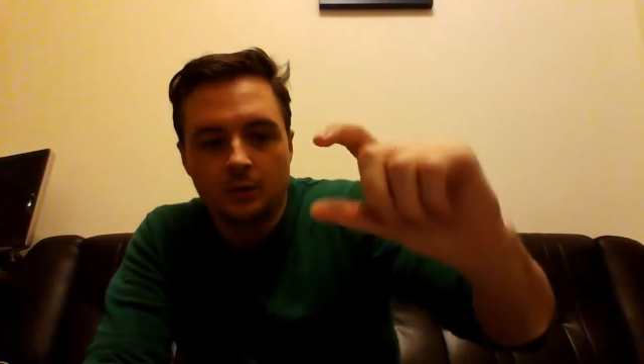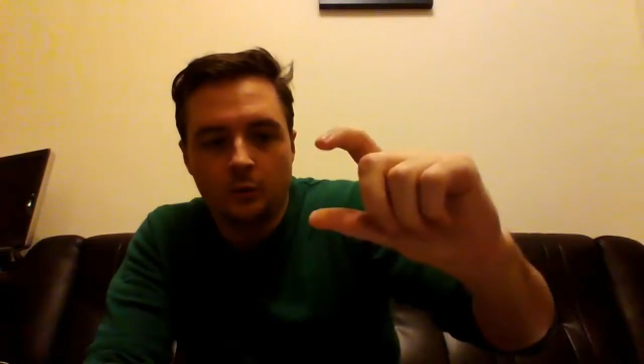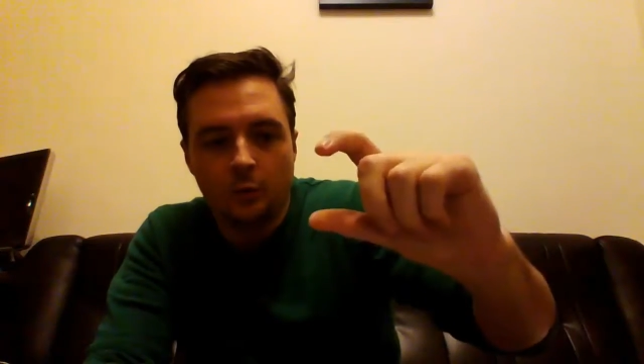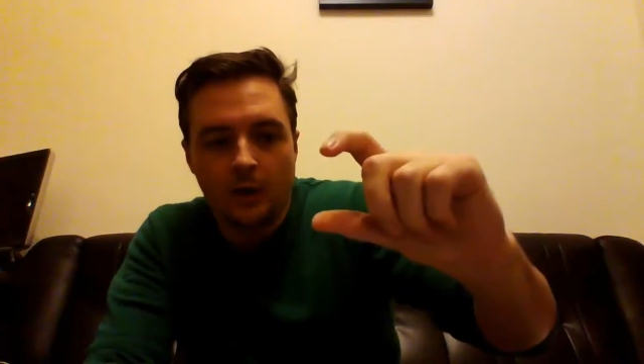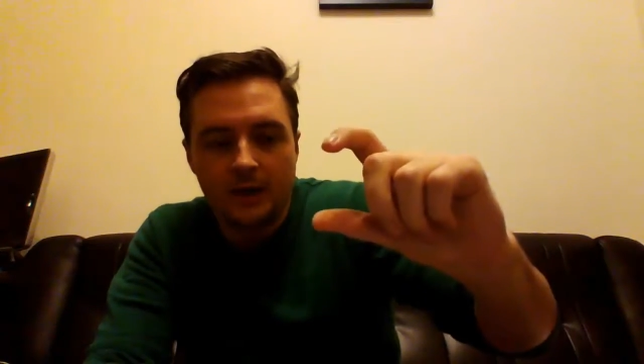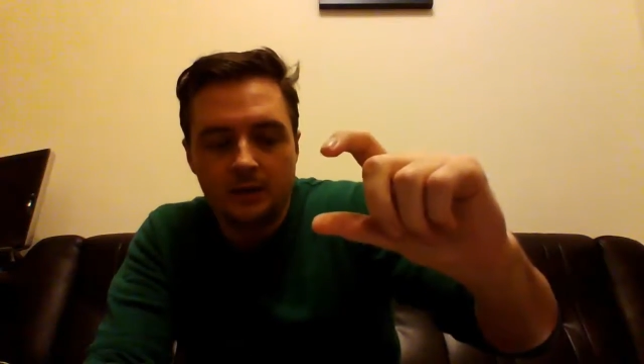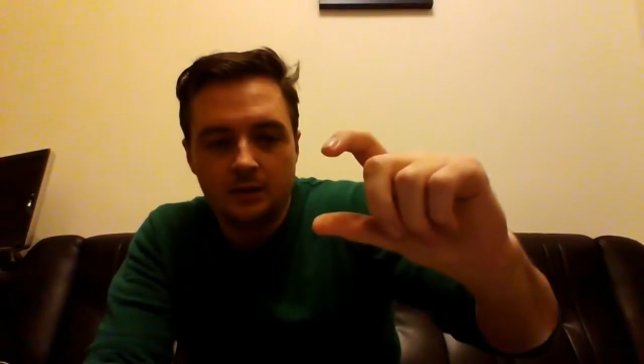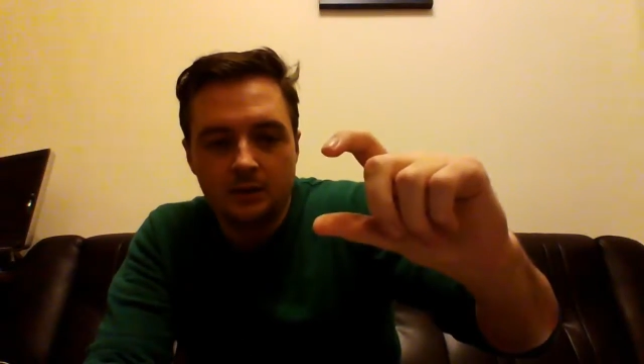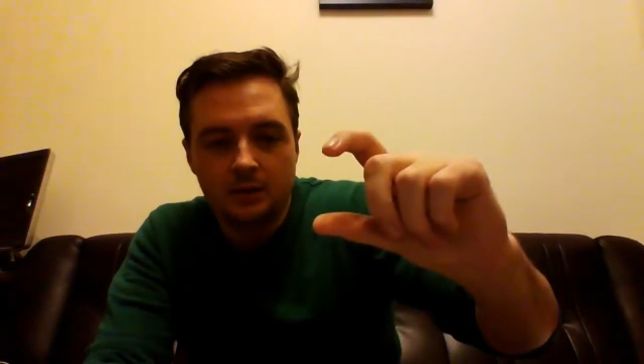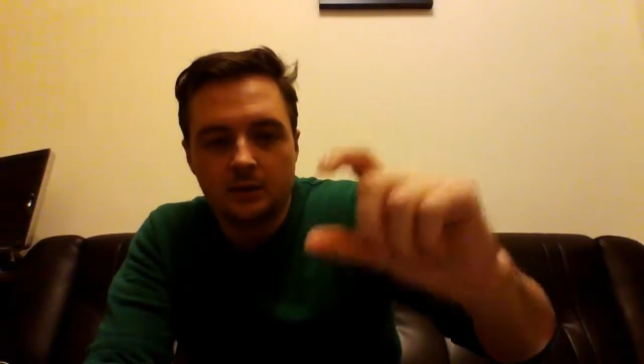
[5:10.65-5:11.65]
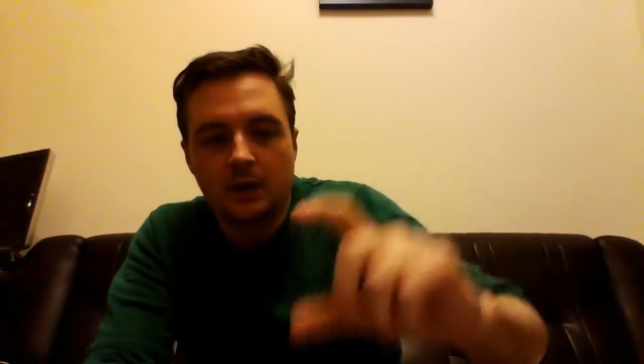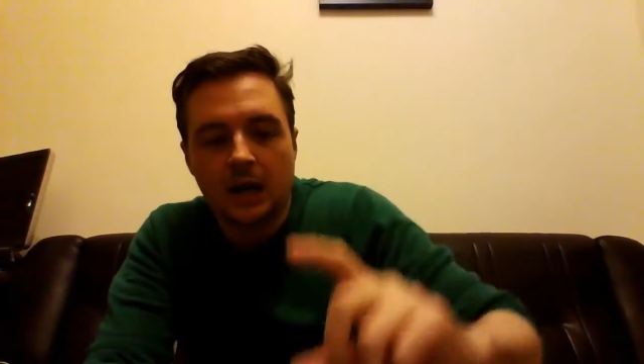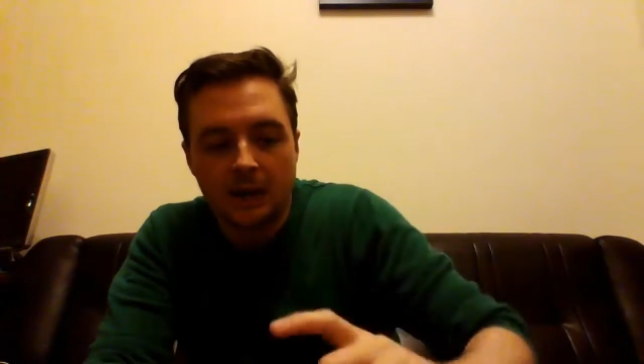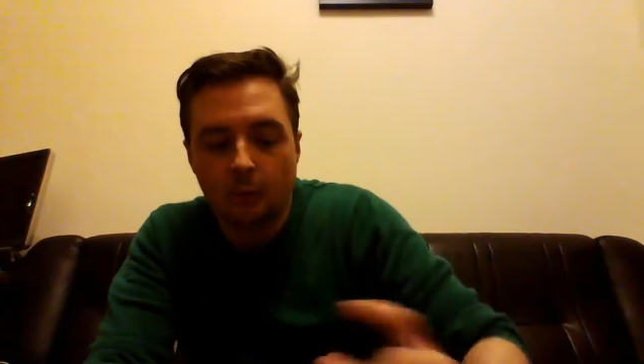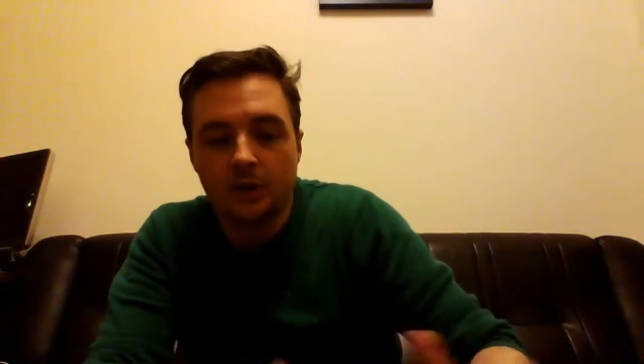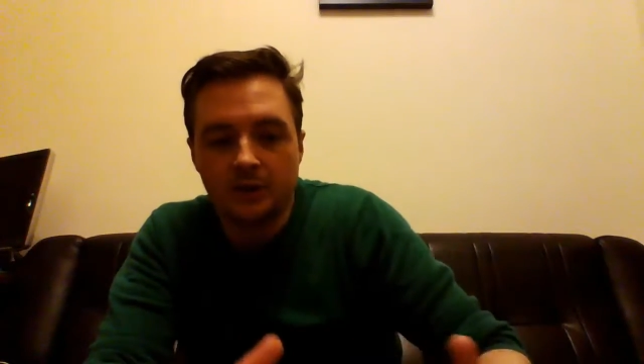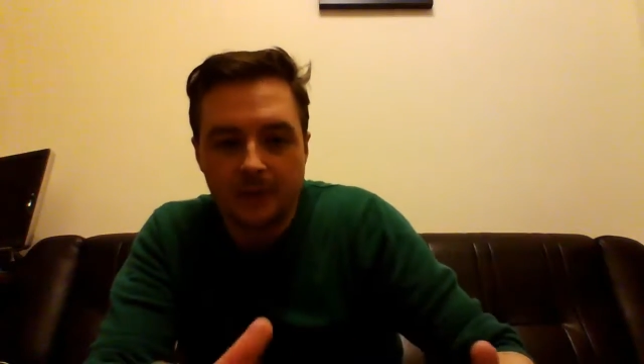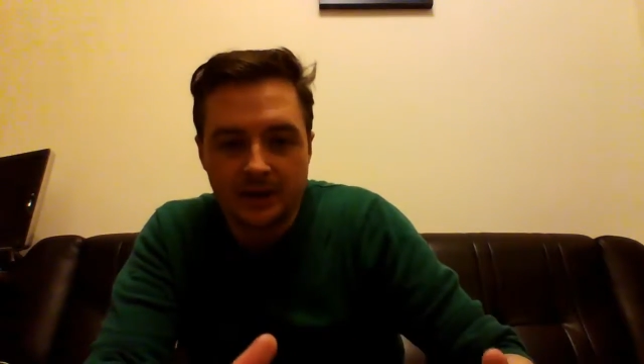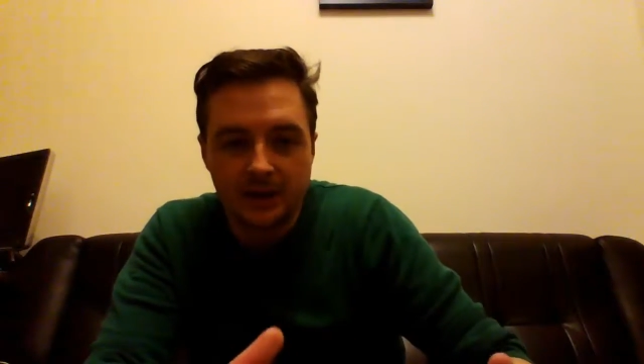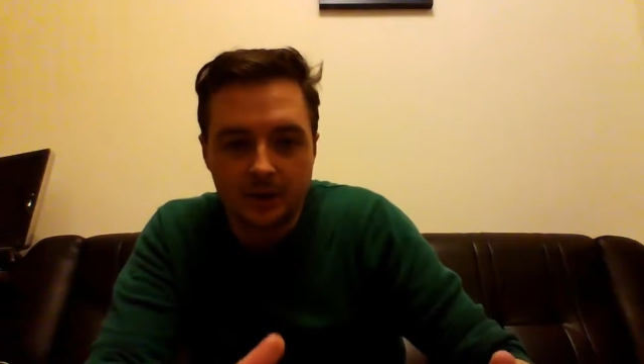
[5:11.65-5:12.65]
when I was
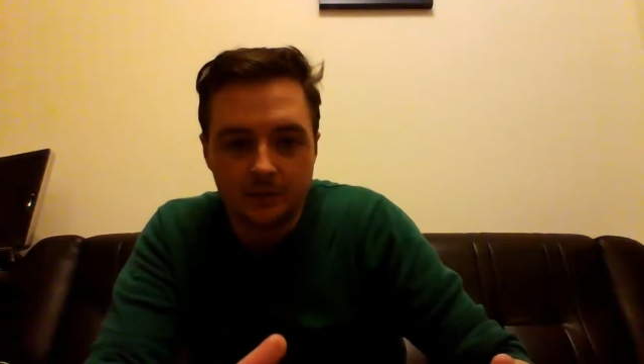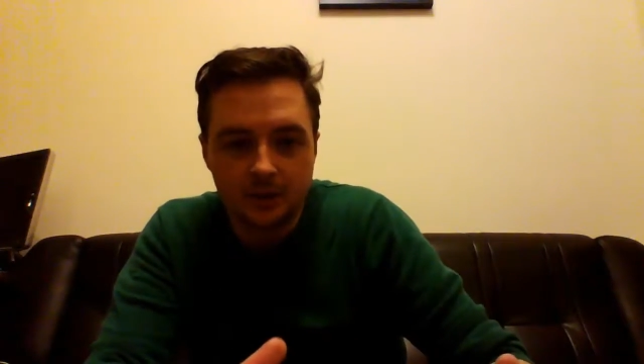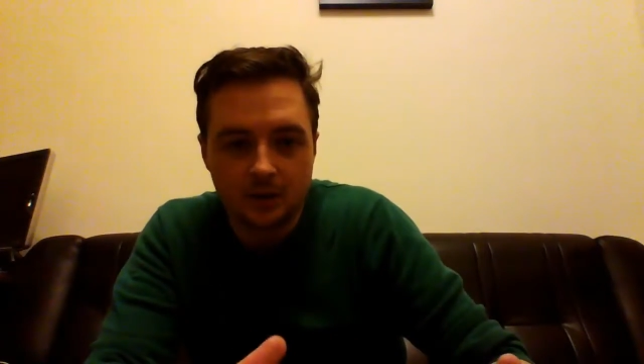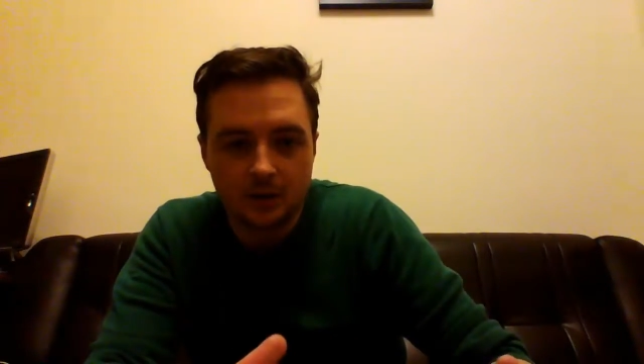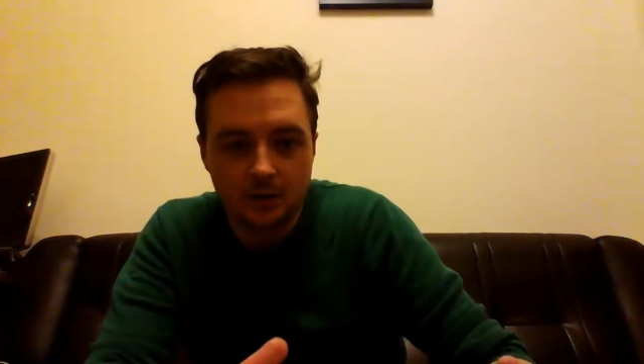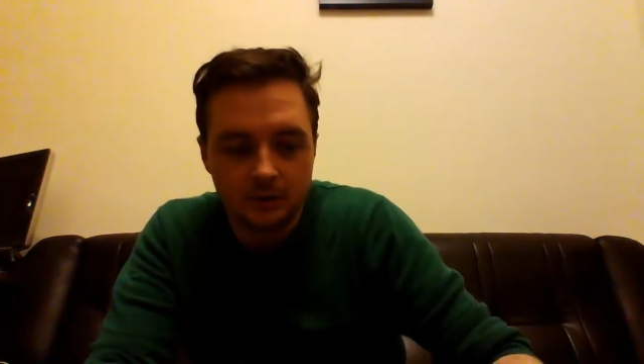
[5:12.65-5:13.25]
backing up the car.